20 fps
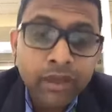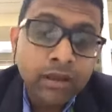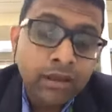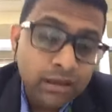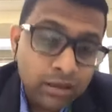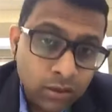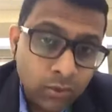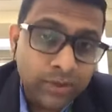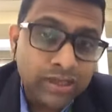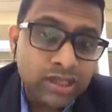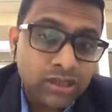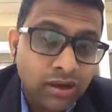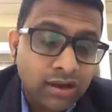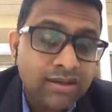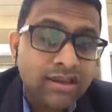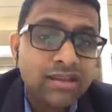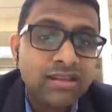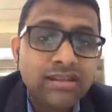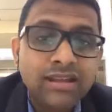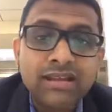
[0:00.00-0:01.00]
So which
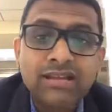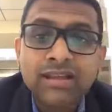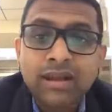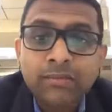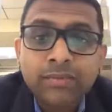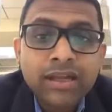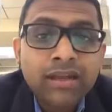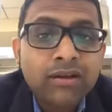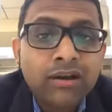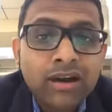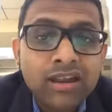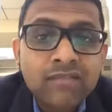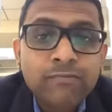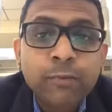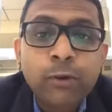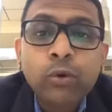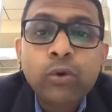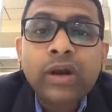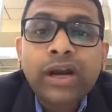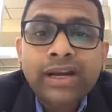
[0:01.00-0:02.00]
causes this something called as
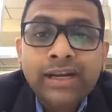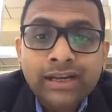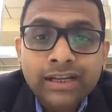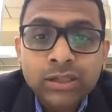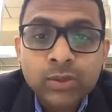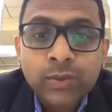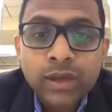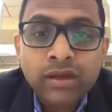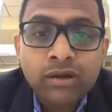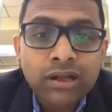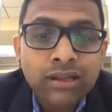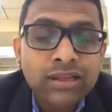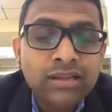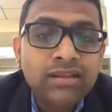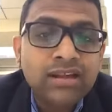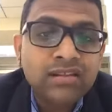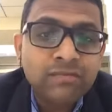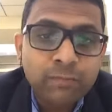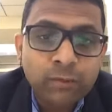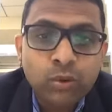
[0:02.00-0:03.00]
pruritus. We call this
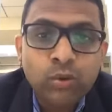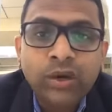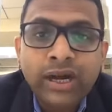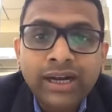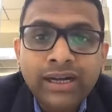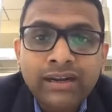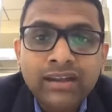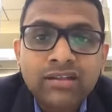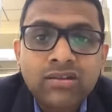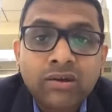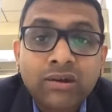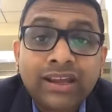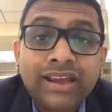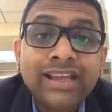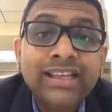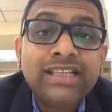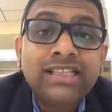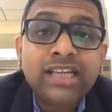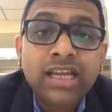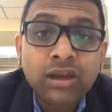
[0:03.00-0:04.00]
as pruritus or
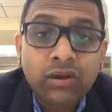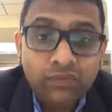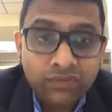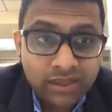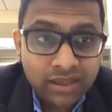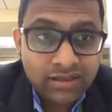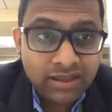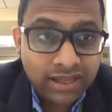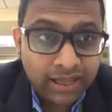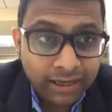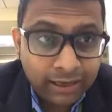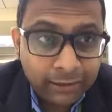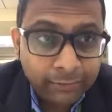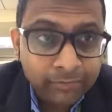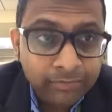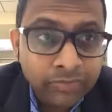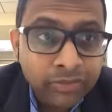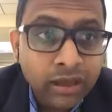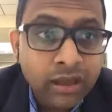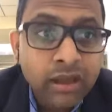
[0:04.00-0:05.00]
itching of the skin.
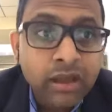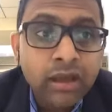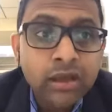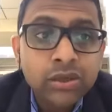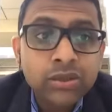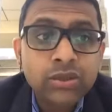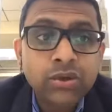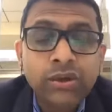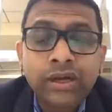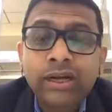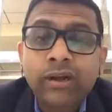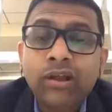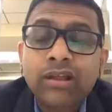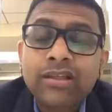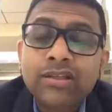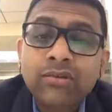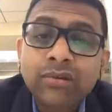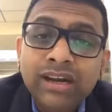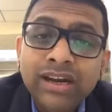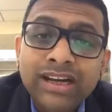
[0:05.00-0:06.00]
So it
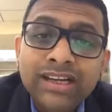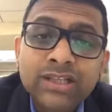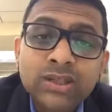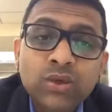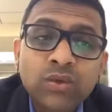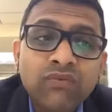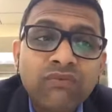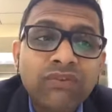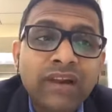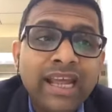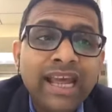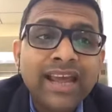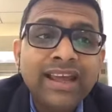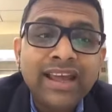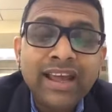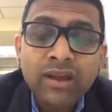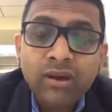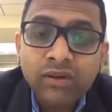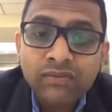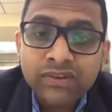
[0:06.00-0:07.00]
also leads to
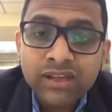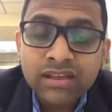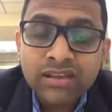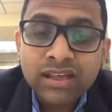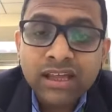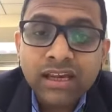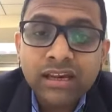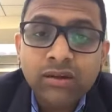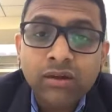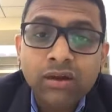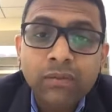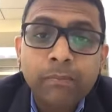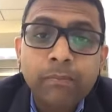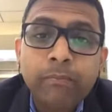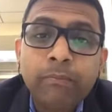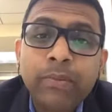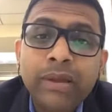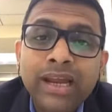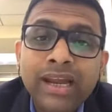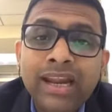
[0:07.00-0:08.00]
flaking of the skin or
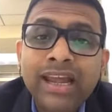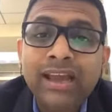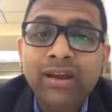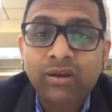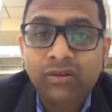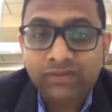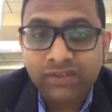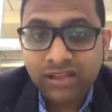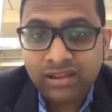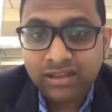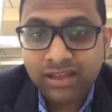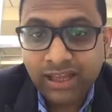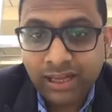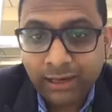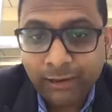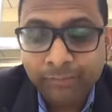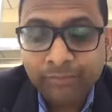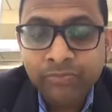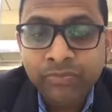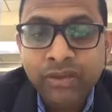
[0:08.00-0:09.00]
peeling of the
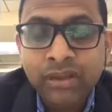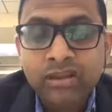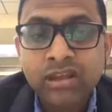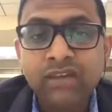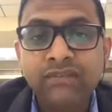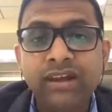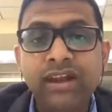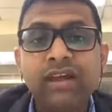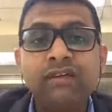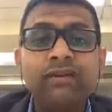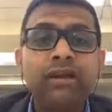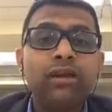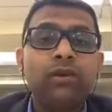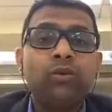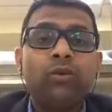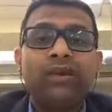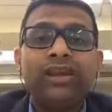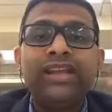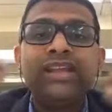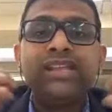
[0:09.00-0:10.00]
skin. So whenever
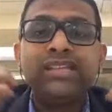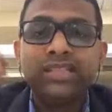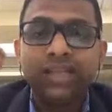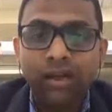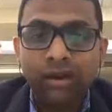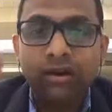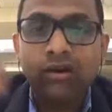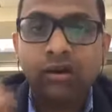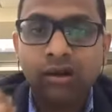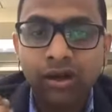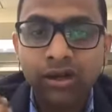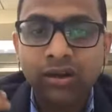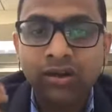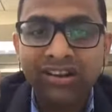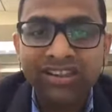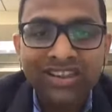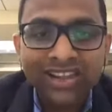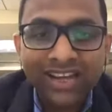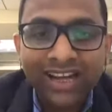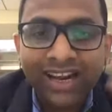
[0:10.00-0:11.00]
you itch a lot or
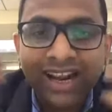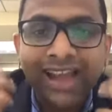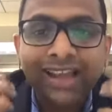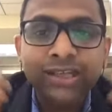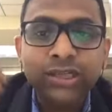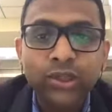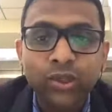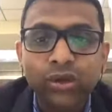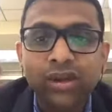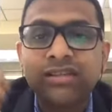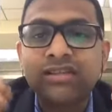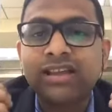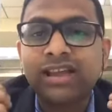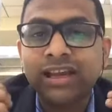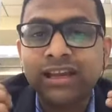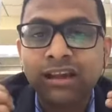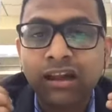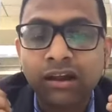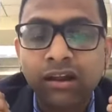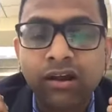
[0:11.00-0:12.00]
scratch your
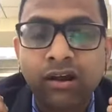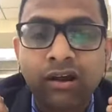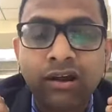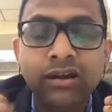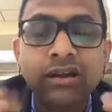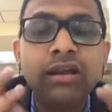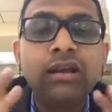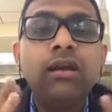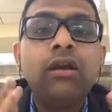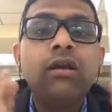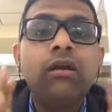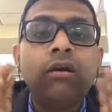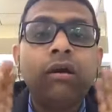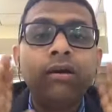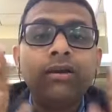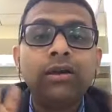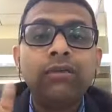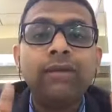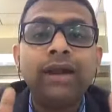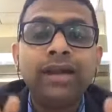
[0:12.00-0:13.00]
skin a lot,
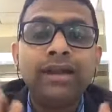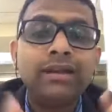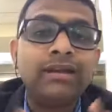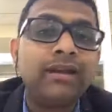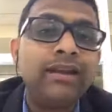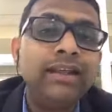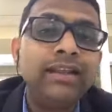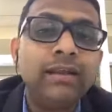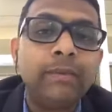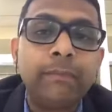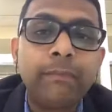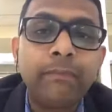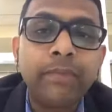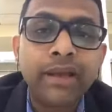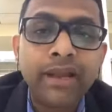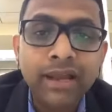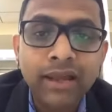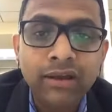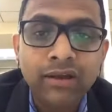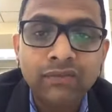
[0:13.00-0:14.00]
automatically the
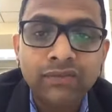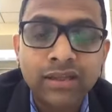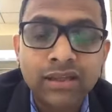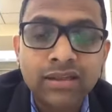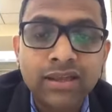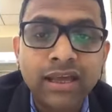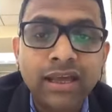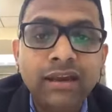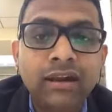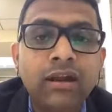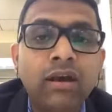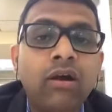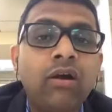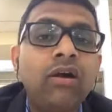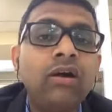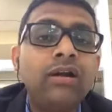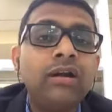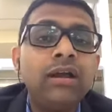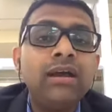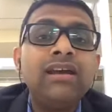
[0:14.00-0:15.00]
peeling of the skin
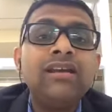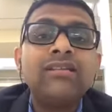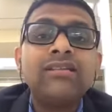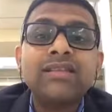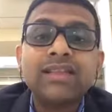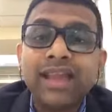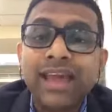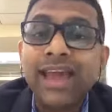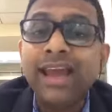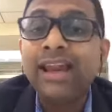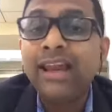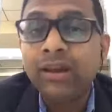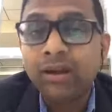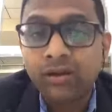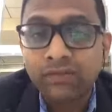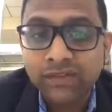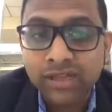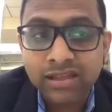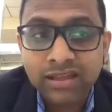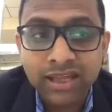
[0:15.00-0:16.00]
or scaling
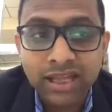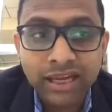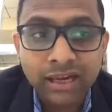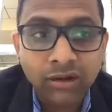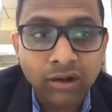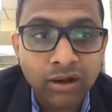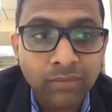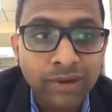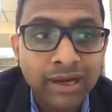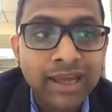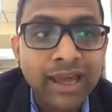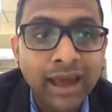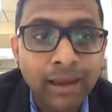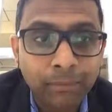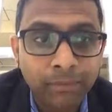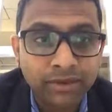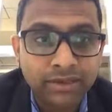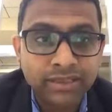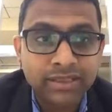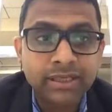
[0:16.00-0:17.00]
of the skin normally
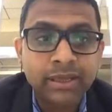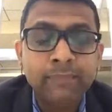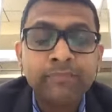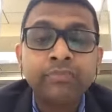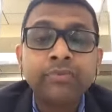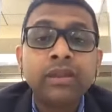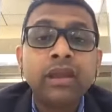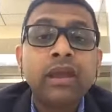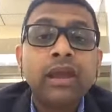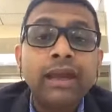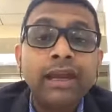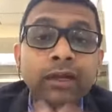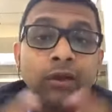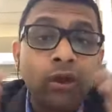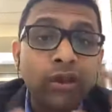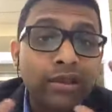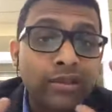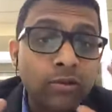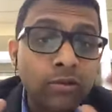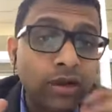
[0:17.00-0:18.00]
happens. It
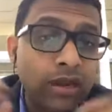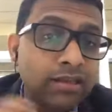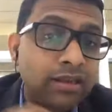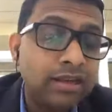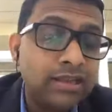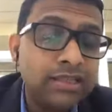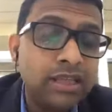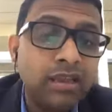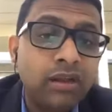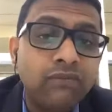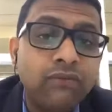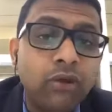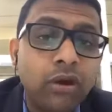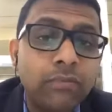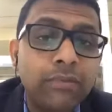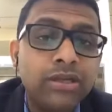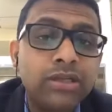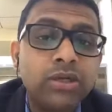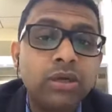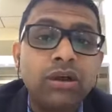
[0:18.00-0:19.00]
also results in the
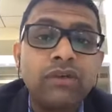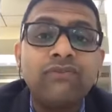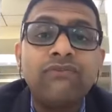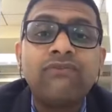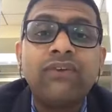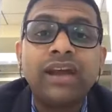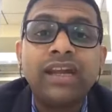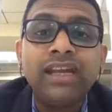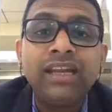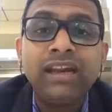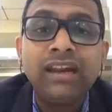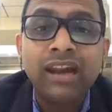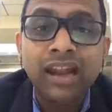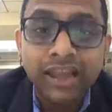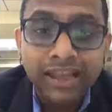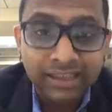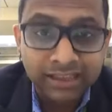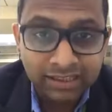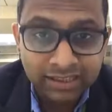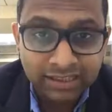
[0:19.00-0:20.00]
formation of fine
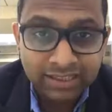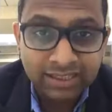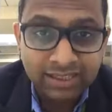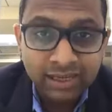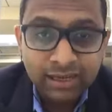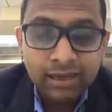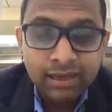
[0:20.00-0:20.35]
lines.